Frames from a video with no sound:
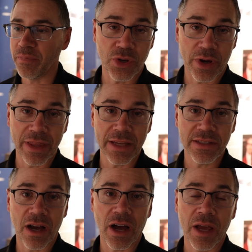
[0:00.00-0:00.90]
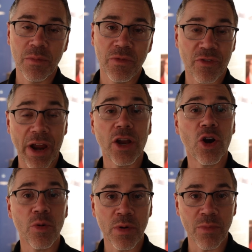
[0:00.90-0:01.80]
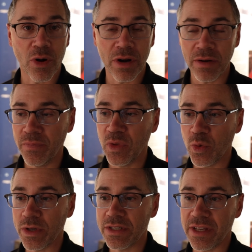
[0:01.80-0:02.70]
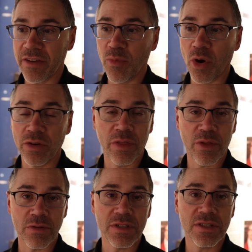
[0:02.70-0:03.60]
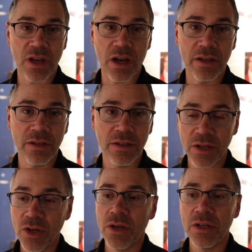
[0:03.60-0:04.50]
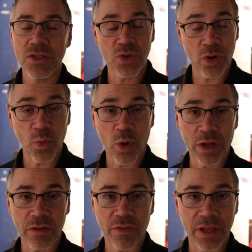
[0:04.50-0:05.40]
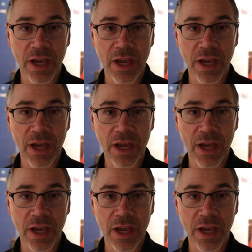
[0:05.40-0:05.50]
During that time, Frank Herbert Martin, who was C.F. Martin III's son, started working for the